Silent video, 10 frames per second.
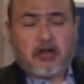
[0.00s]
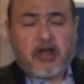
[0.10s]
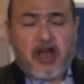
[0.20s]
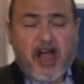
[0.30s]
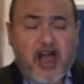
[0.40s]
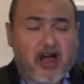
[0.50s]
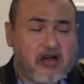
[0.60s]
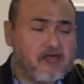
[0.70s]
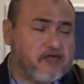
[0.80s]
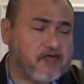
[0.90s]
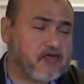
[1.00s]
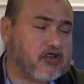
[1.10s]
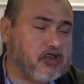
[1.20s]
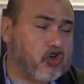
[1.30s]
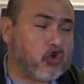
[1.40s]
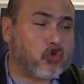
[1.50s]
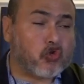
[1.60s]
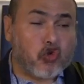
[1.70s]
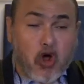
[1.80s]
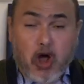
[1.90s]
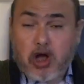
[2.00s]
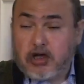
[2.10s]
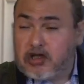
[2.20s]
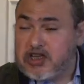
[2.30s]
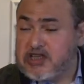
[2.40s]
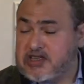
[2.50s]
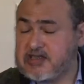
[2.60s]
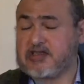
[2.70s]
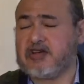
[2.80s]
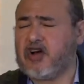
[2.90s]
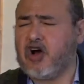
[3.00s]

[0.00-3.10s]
have a long list